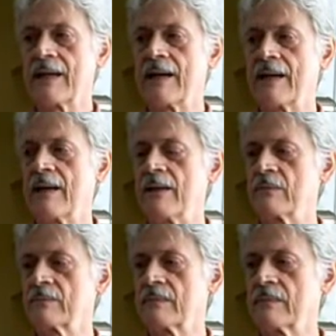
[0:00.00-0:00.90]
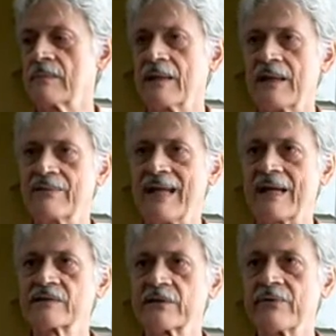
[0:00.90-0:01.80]
I don't have an
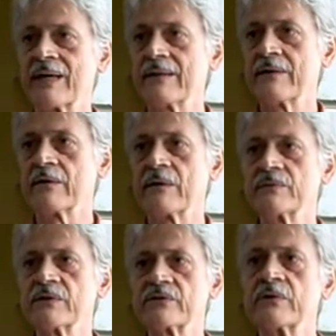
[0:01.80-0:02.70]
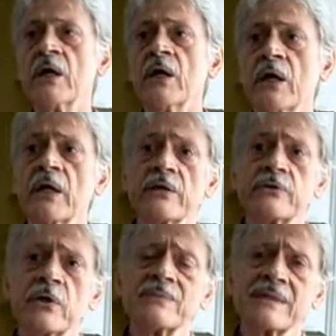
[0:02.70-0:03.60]
axe to grind there. I'm just, in
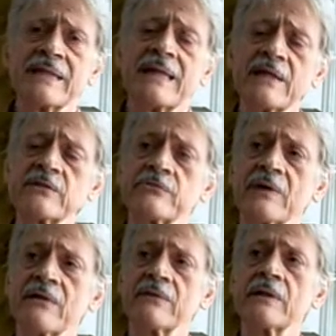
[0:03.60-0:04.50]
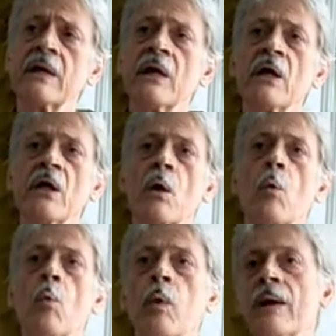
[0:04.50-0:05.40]
terms of the history of it,
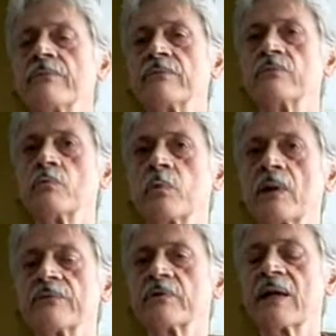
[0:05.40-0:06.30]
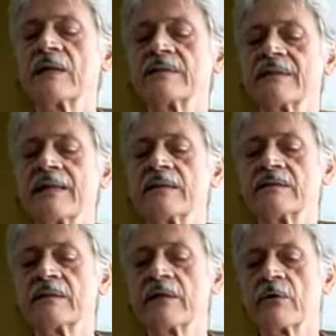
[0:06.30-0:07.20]
what I'm trying to say is
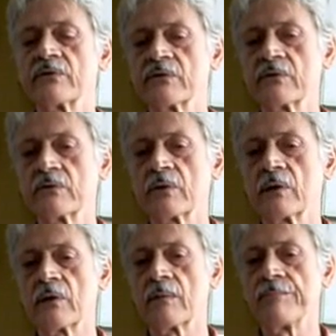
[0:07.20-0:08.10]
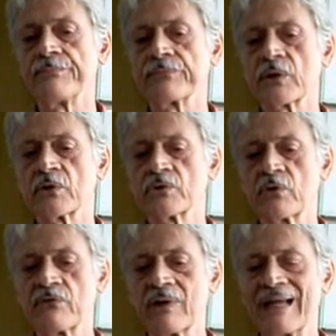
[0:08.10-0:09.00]
that there was a
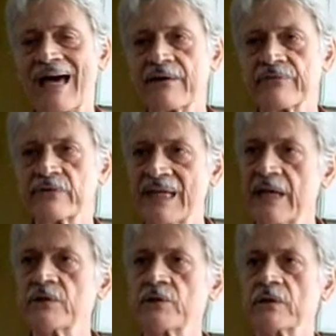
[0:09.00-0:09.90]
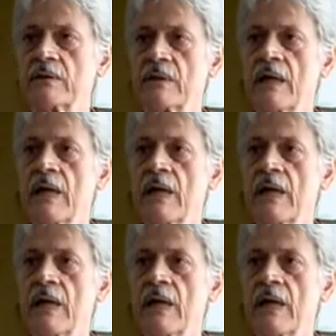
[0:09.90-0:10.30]
sort of a lot of tension